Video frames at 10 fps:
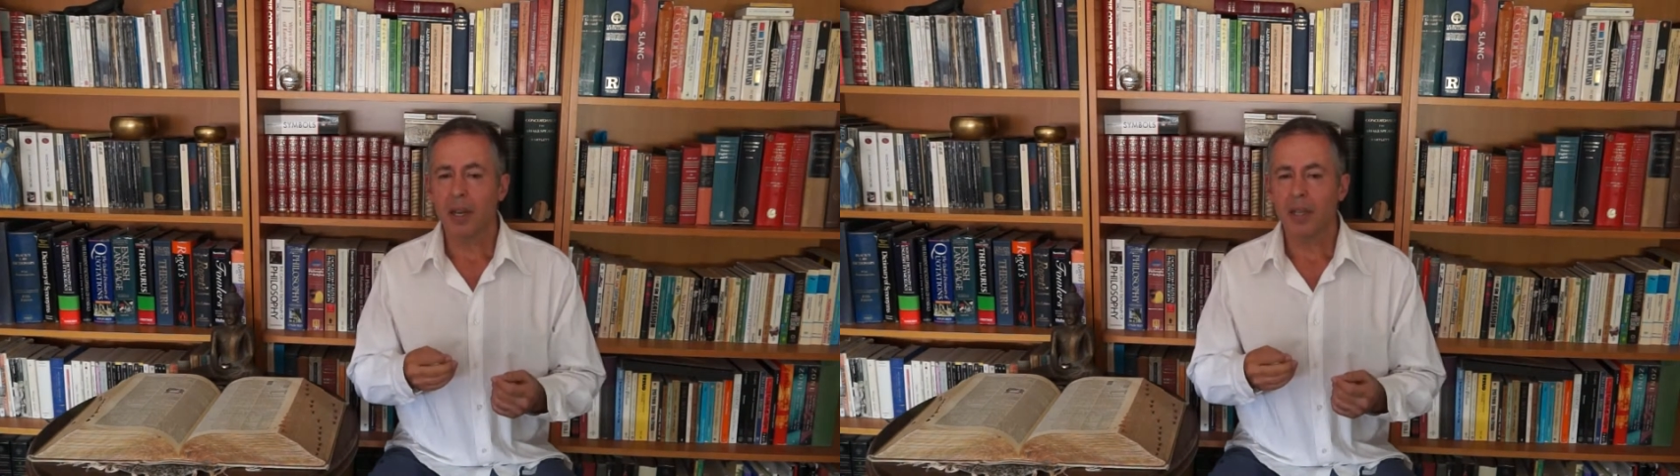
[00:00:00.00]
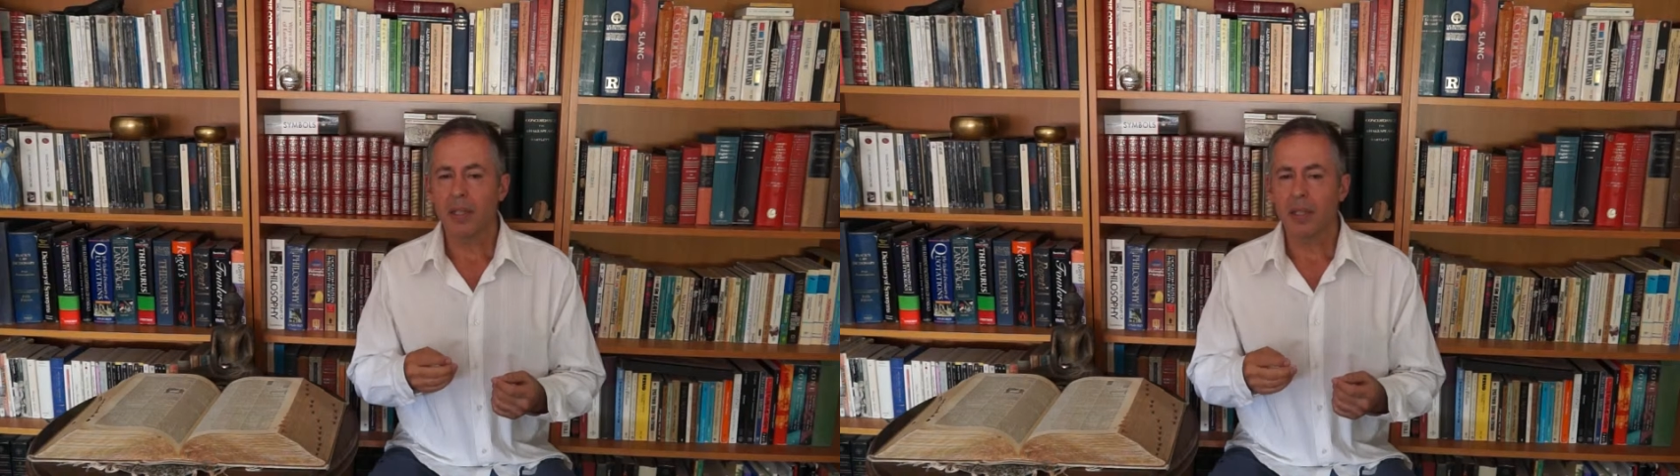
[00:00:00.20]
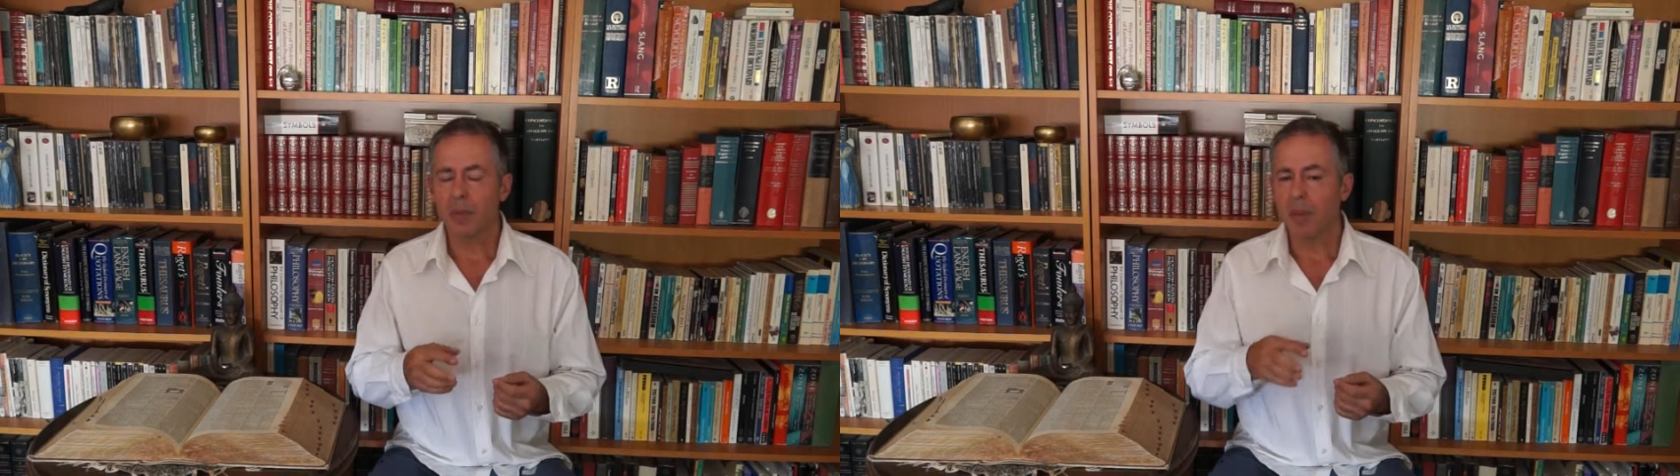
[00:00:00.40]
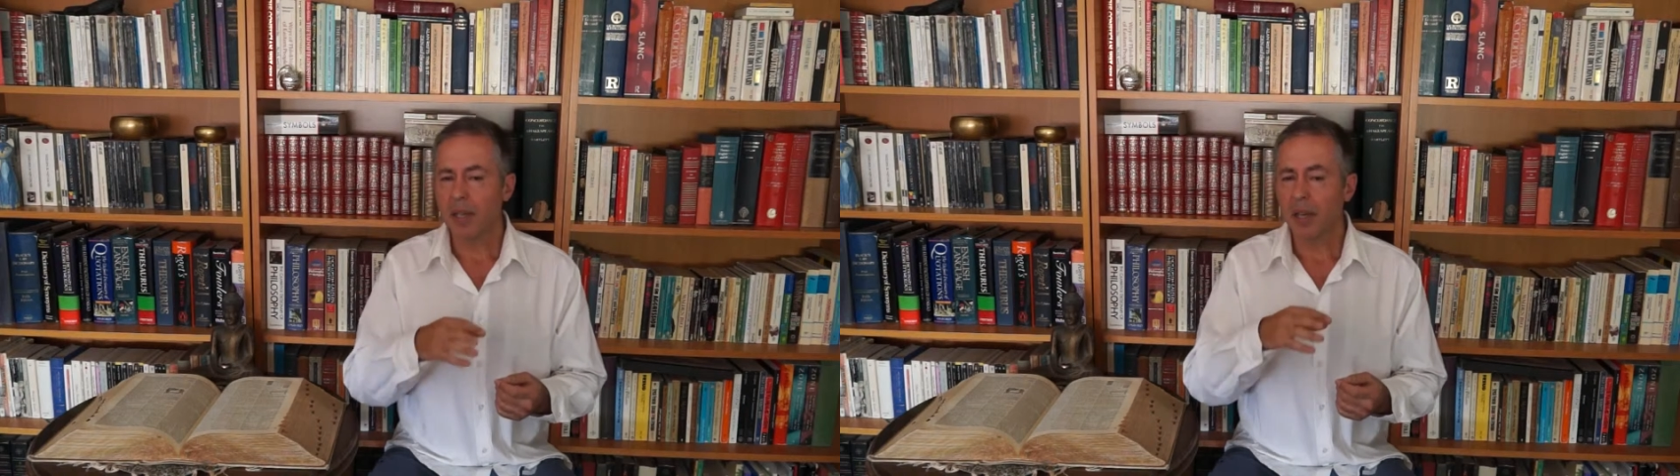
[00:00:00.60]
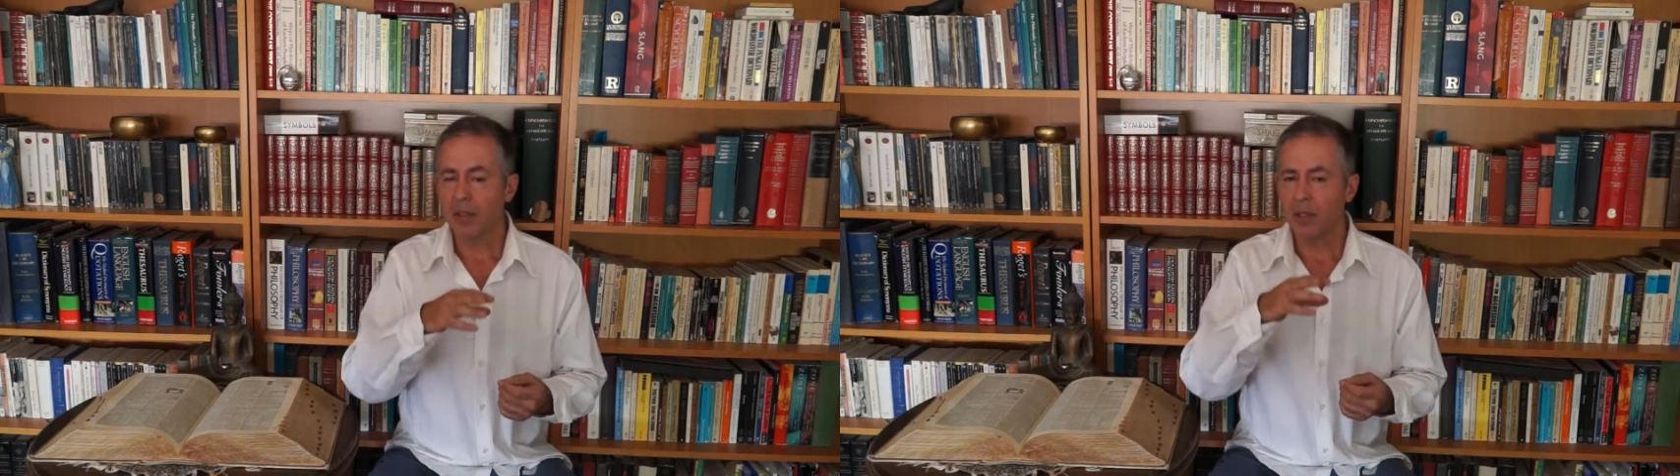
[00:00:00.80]
ideas
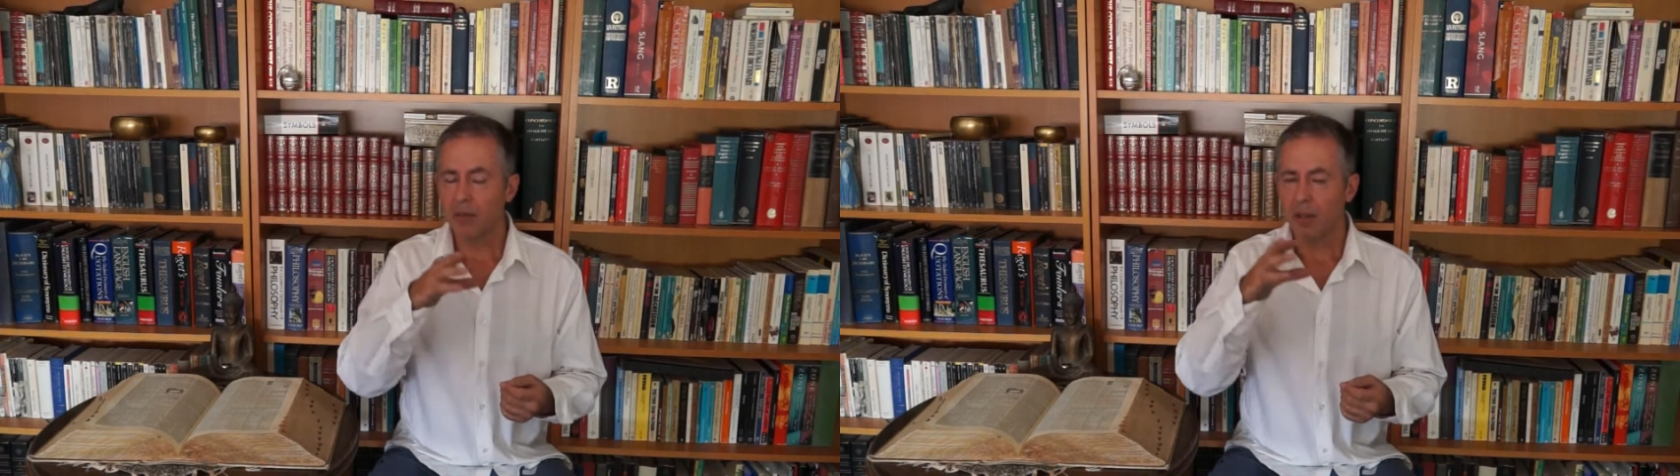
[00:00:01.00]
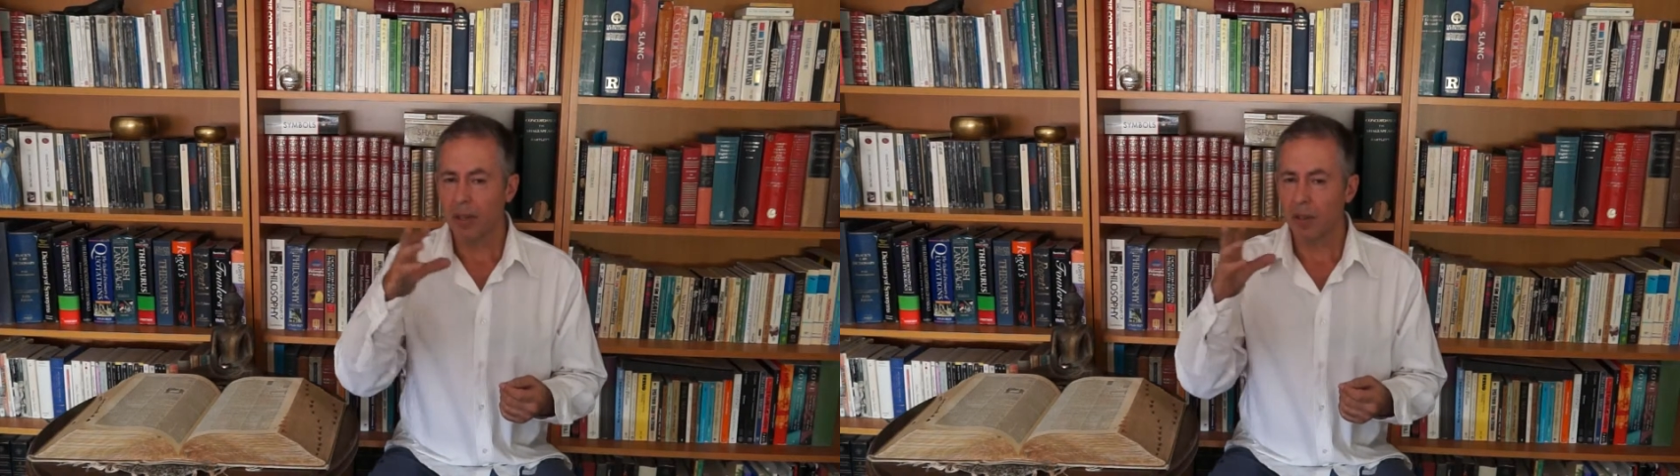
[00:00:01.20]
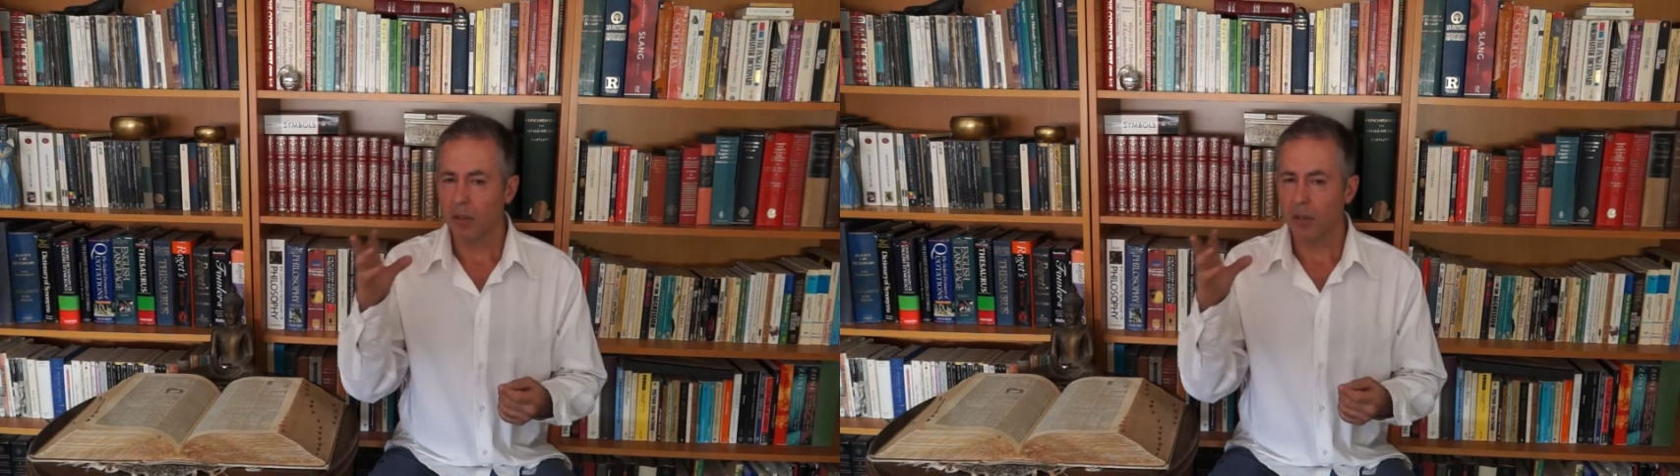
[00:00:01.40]
because of the fact that